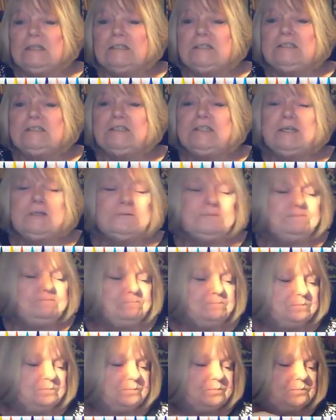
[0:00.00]
So
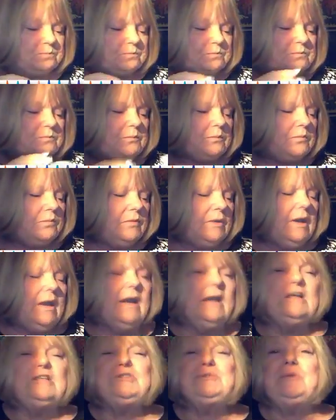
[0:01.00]

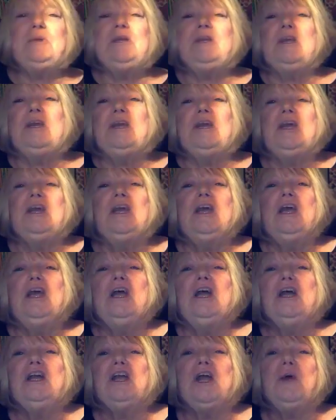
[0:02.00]
as we
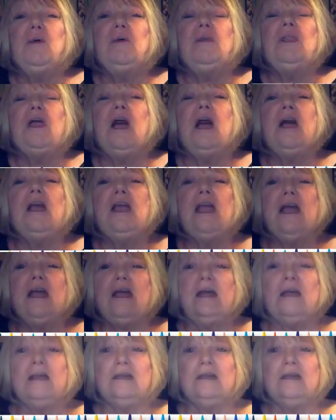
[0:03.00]
go along,